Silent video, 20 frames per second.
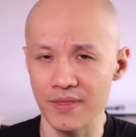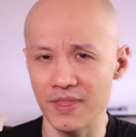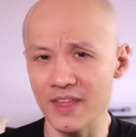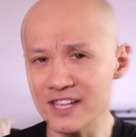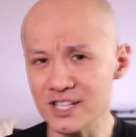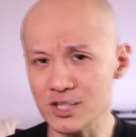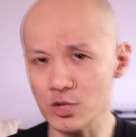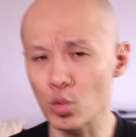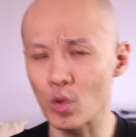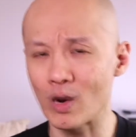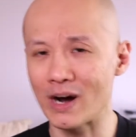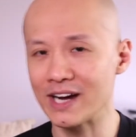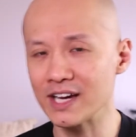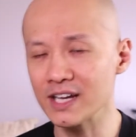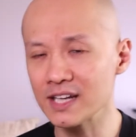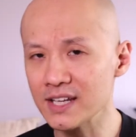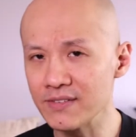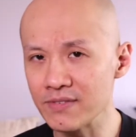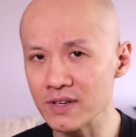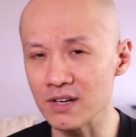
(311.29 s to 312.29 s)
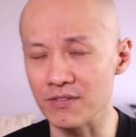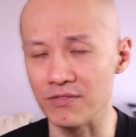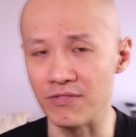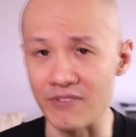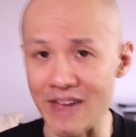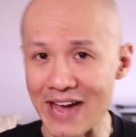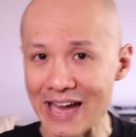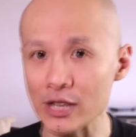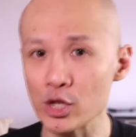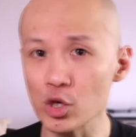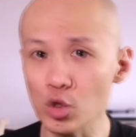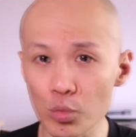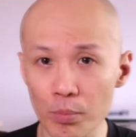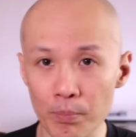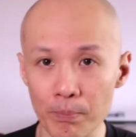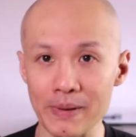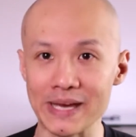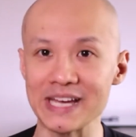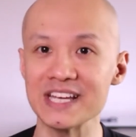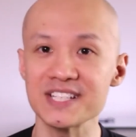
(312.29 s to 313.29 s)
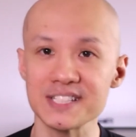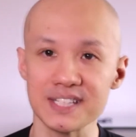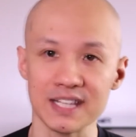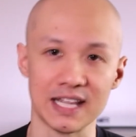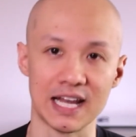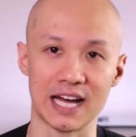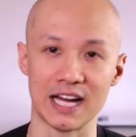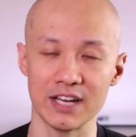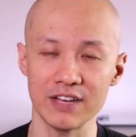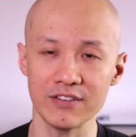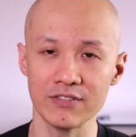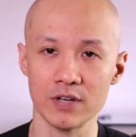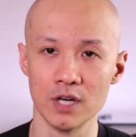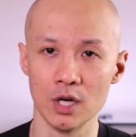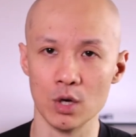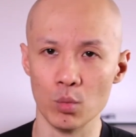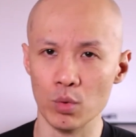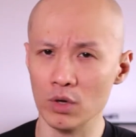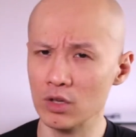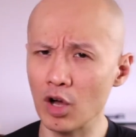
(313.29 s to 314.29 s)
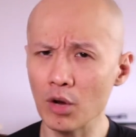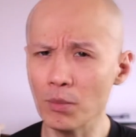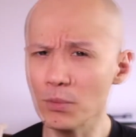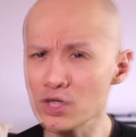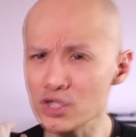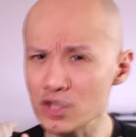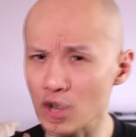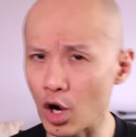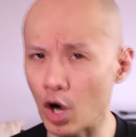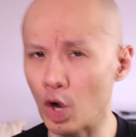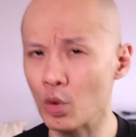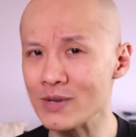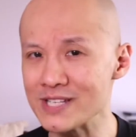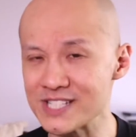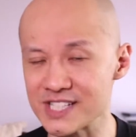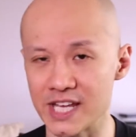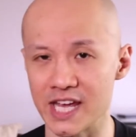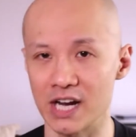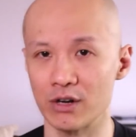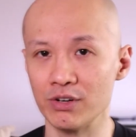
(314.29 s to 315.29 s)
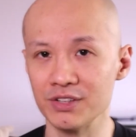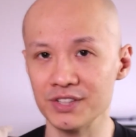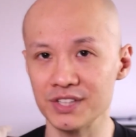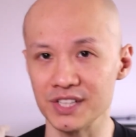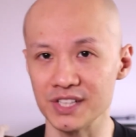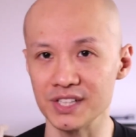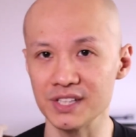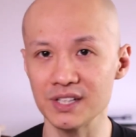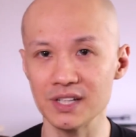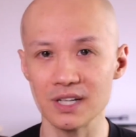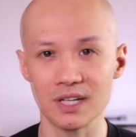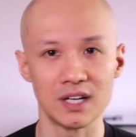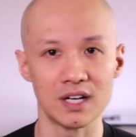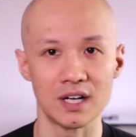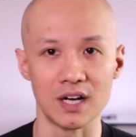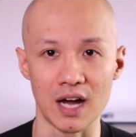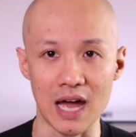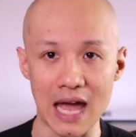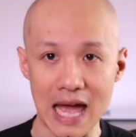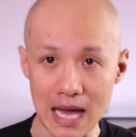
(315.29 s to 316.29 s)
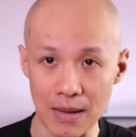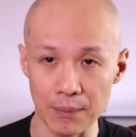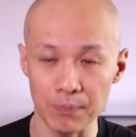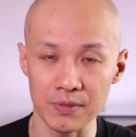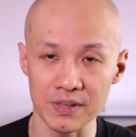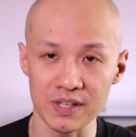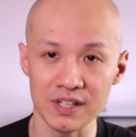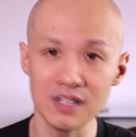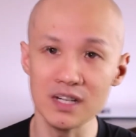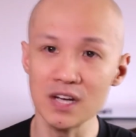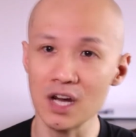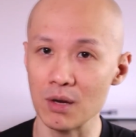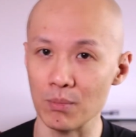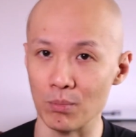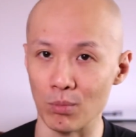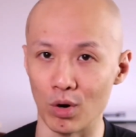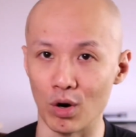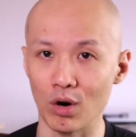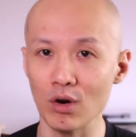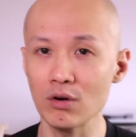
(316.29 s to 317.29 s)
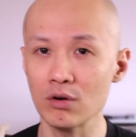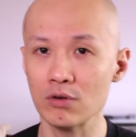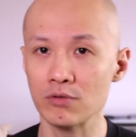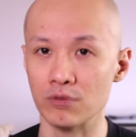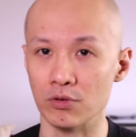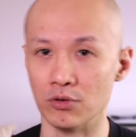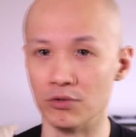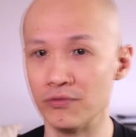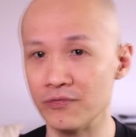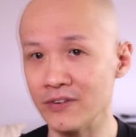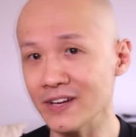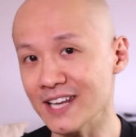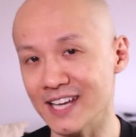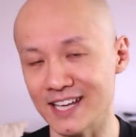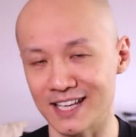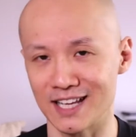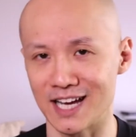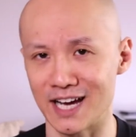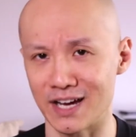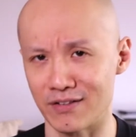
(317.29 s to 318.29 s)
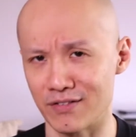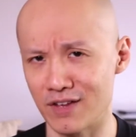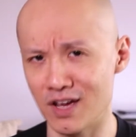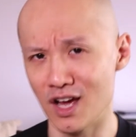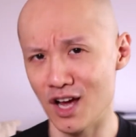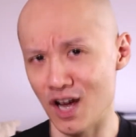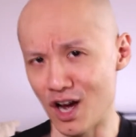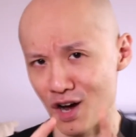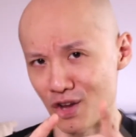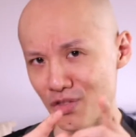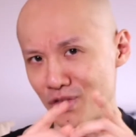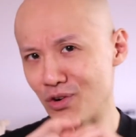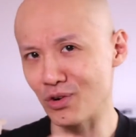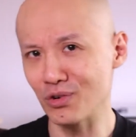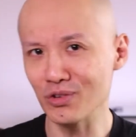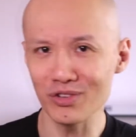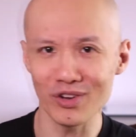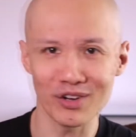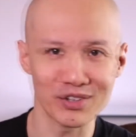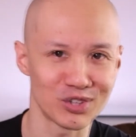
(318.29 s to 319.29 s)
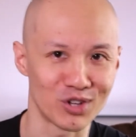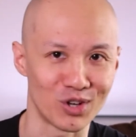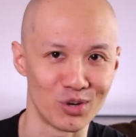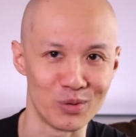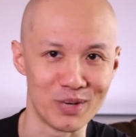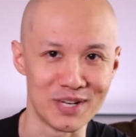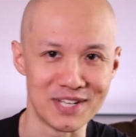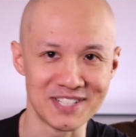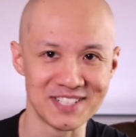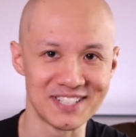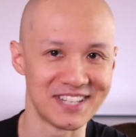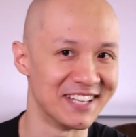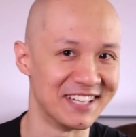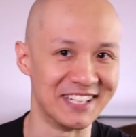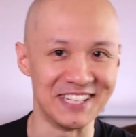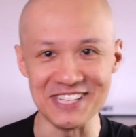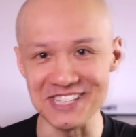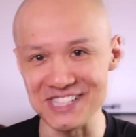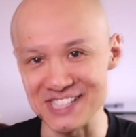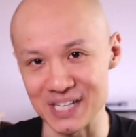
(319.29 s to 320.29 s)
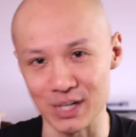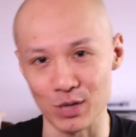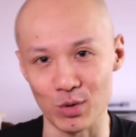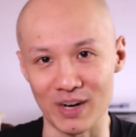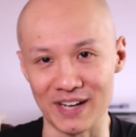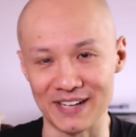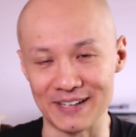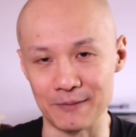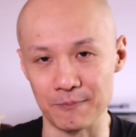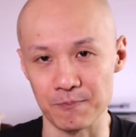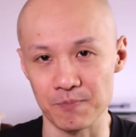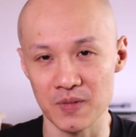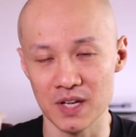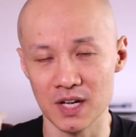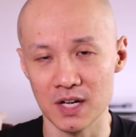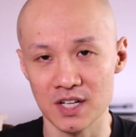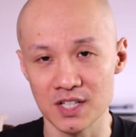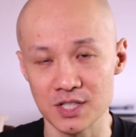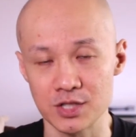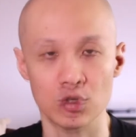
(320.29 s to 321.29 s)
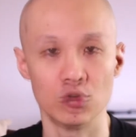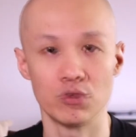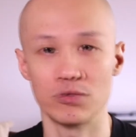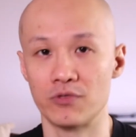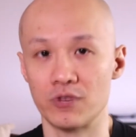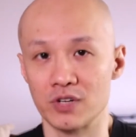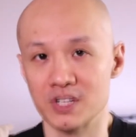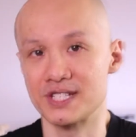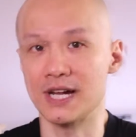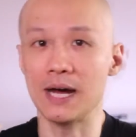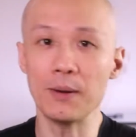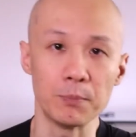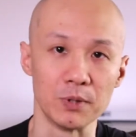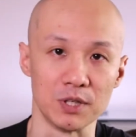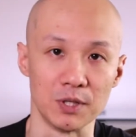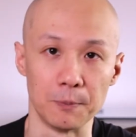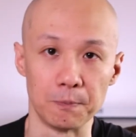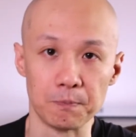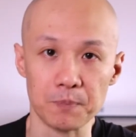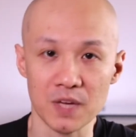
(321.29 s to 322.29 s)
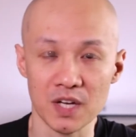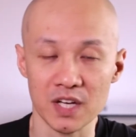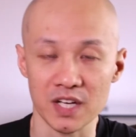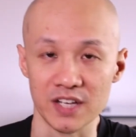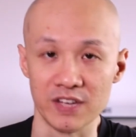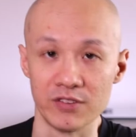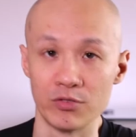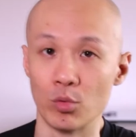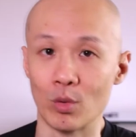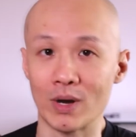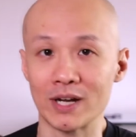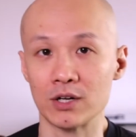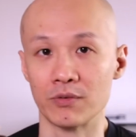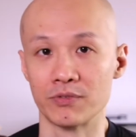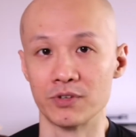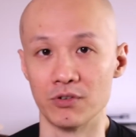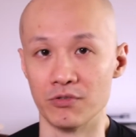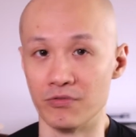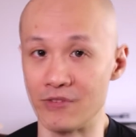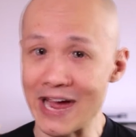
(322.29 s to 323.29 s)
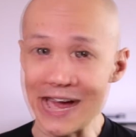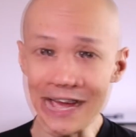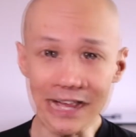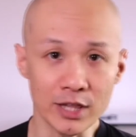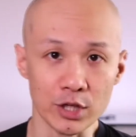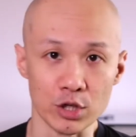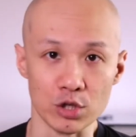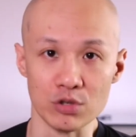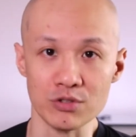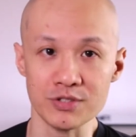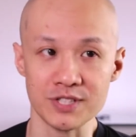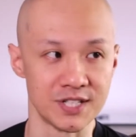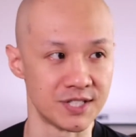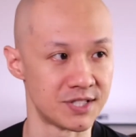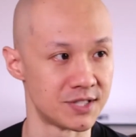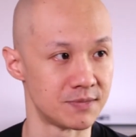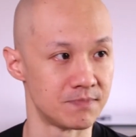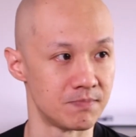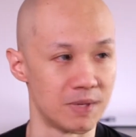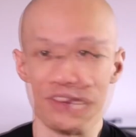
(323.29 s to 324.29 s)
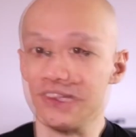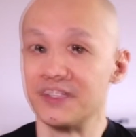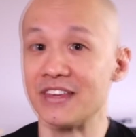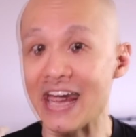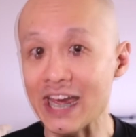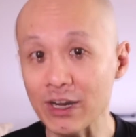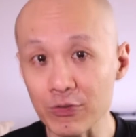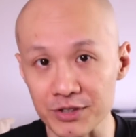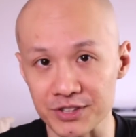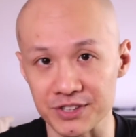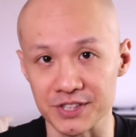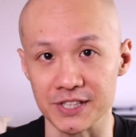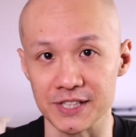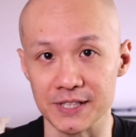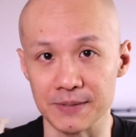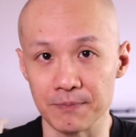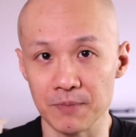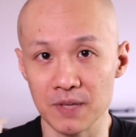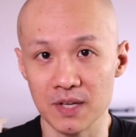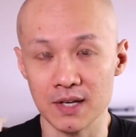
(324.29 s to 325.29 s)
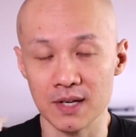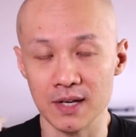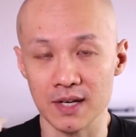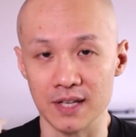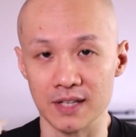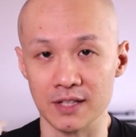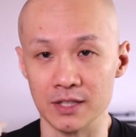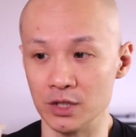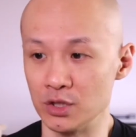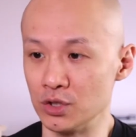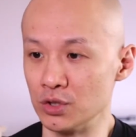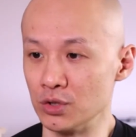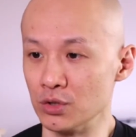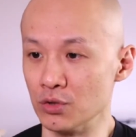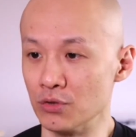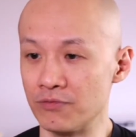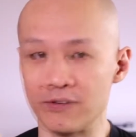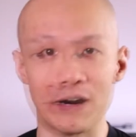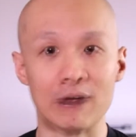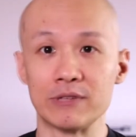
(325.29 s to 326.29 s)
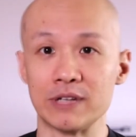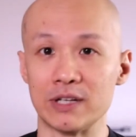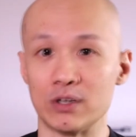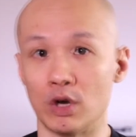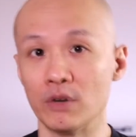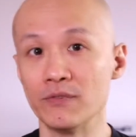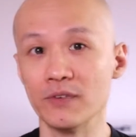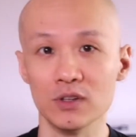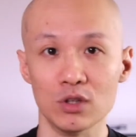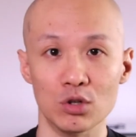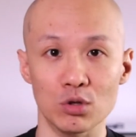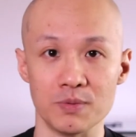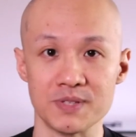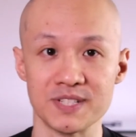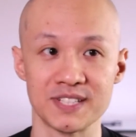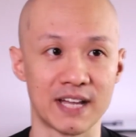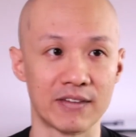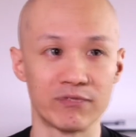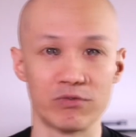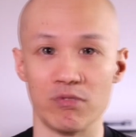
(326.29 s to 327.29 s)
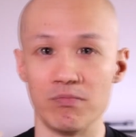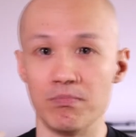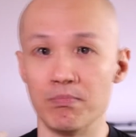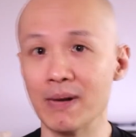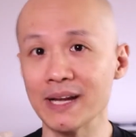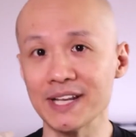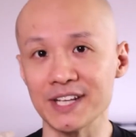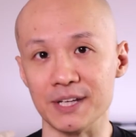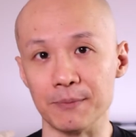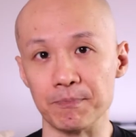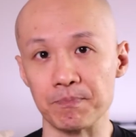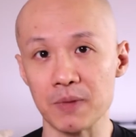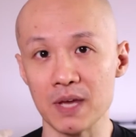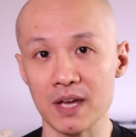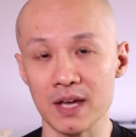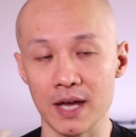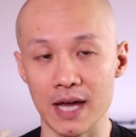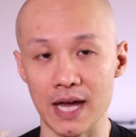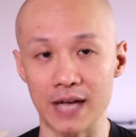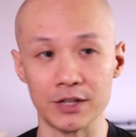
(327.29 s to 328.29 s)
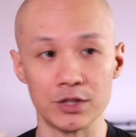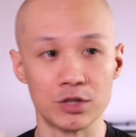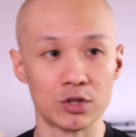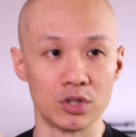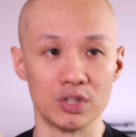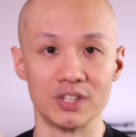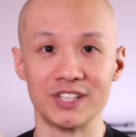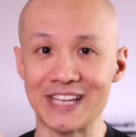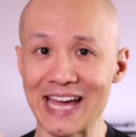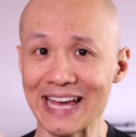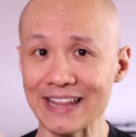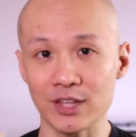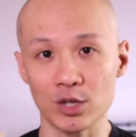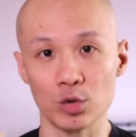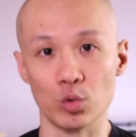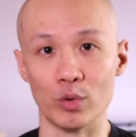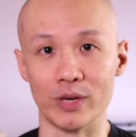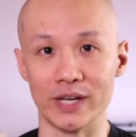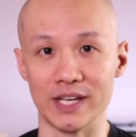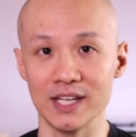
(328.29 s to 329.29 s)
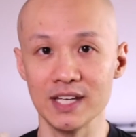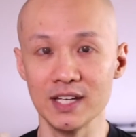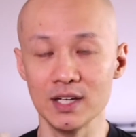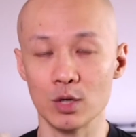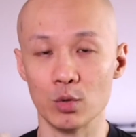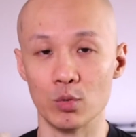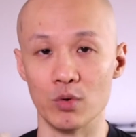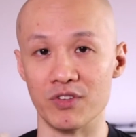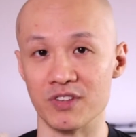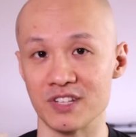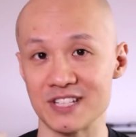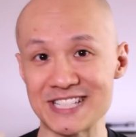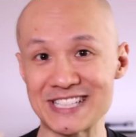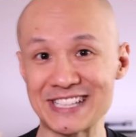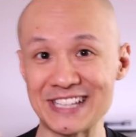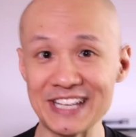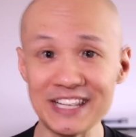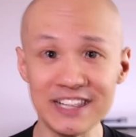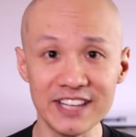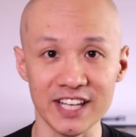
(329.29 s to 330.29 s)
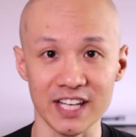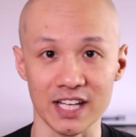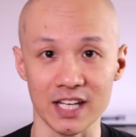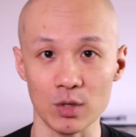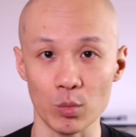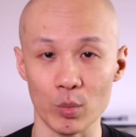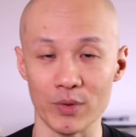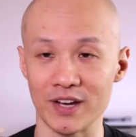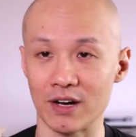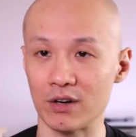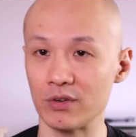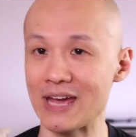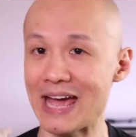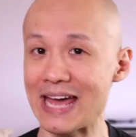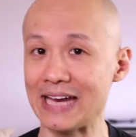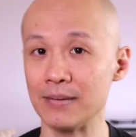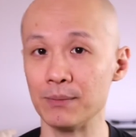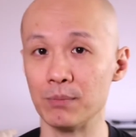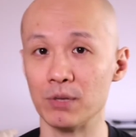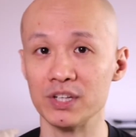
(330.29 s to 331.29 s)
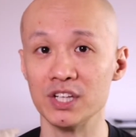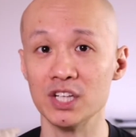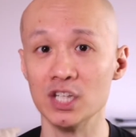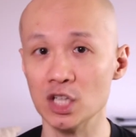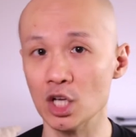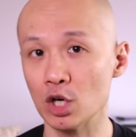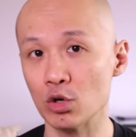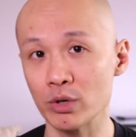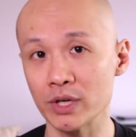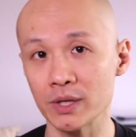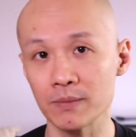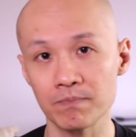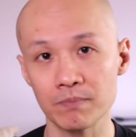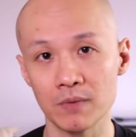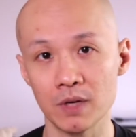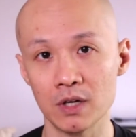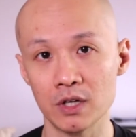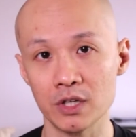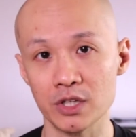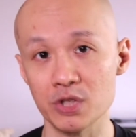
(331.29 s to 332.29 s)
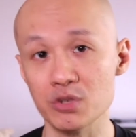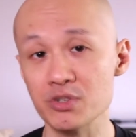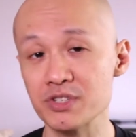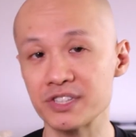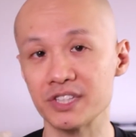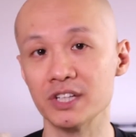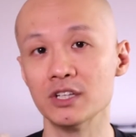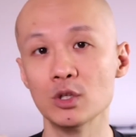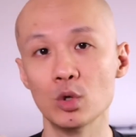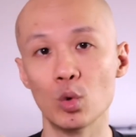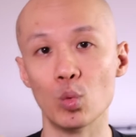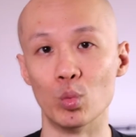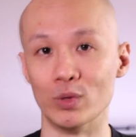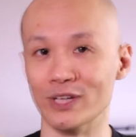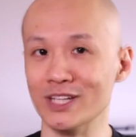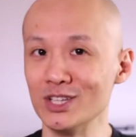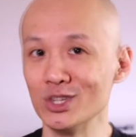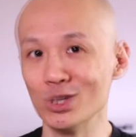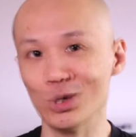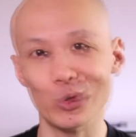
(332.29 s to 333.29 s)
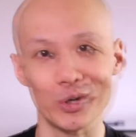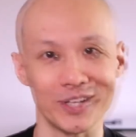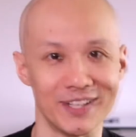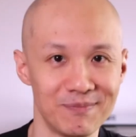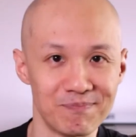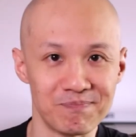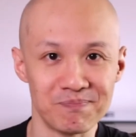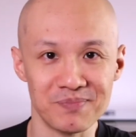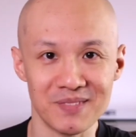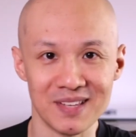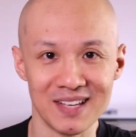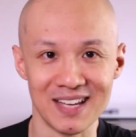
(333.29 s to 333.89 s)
And that's why living a value-based life will almost always guarantee a happier, more fulfilling life, though not always an easier one. So, for example, if one of your values is integrity, and you found an envelope stuffed with money, and you could get away with stealing it without anybody knowing, you still wouldn't do it.